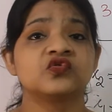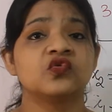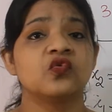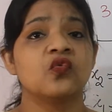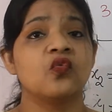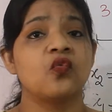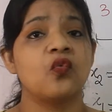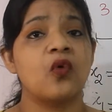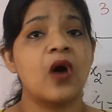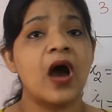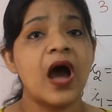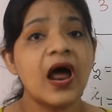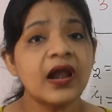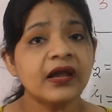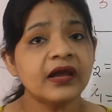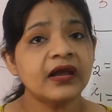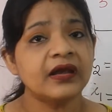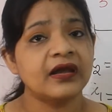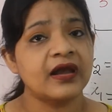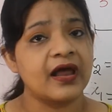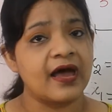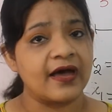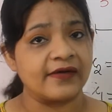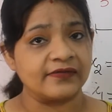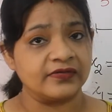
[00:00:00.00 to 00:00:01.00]
to one
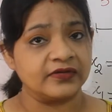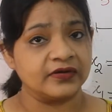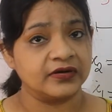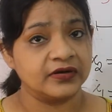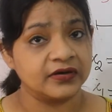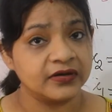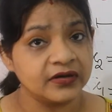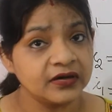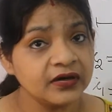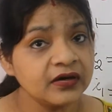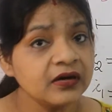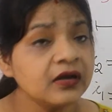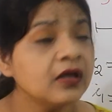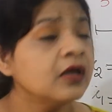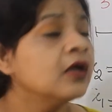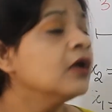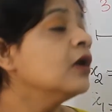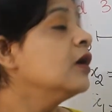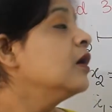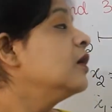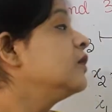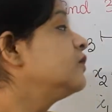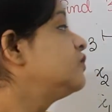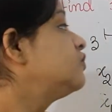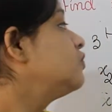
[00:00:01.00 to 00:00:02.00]
another,
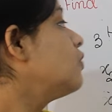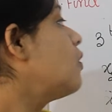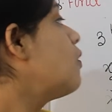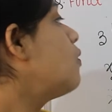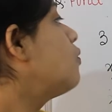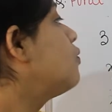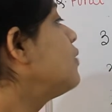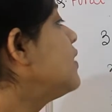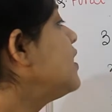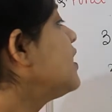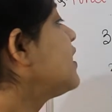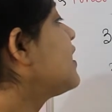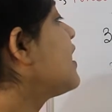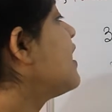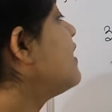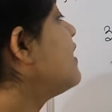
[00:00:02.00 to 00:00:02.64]
so we